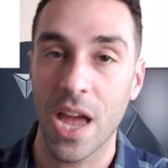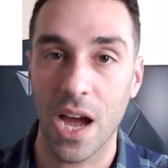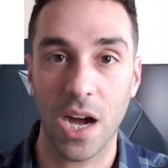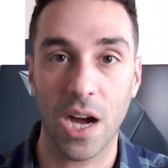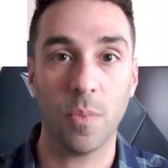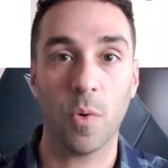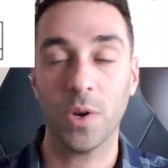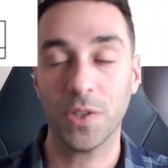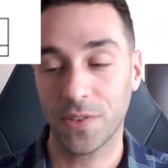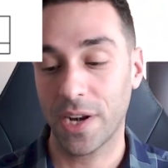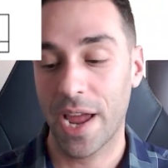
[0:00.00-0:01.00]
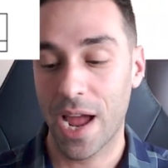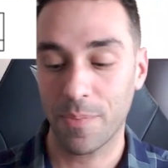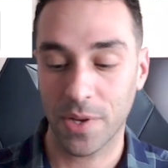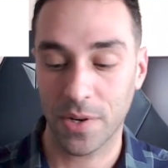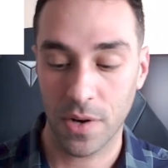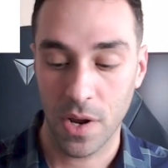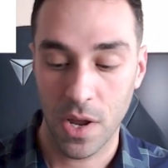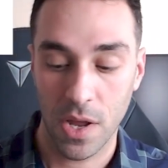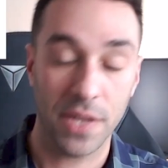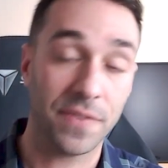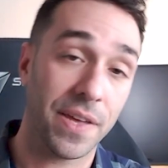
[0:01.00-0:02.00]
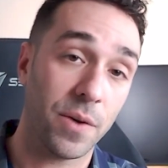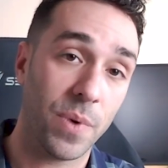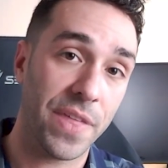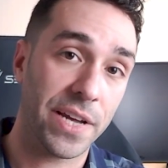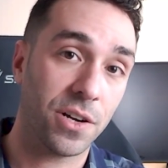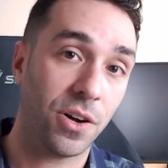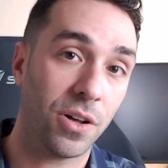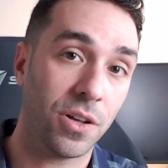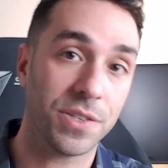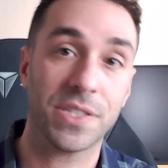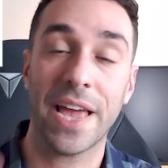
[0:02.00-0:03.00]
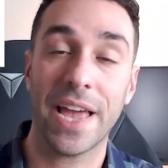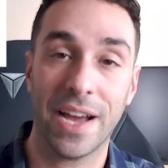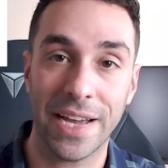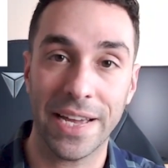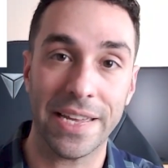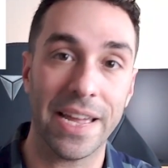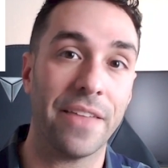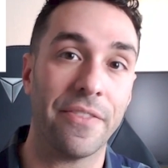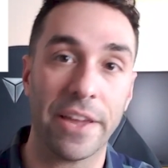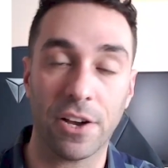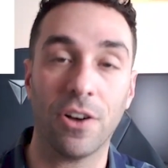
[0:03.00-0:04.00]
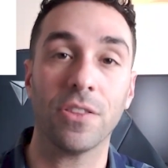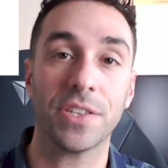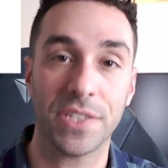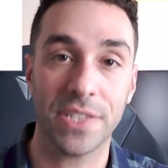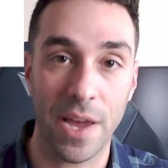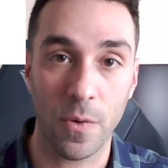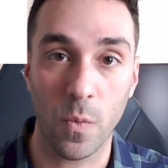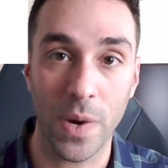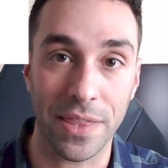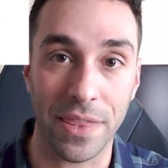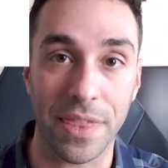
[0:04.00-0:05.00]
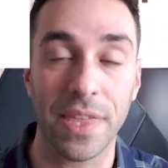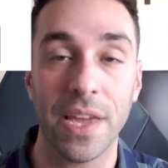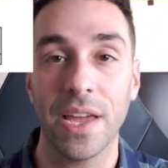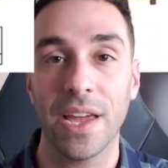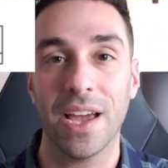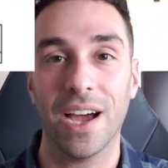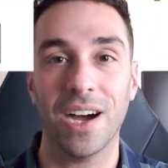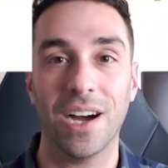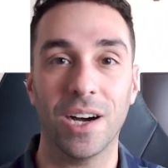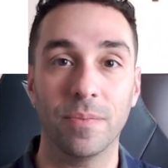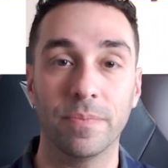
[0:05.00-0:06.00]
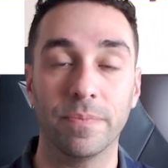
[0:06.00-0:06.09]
um, what's going to happen is that when they call set height and they call the set width um,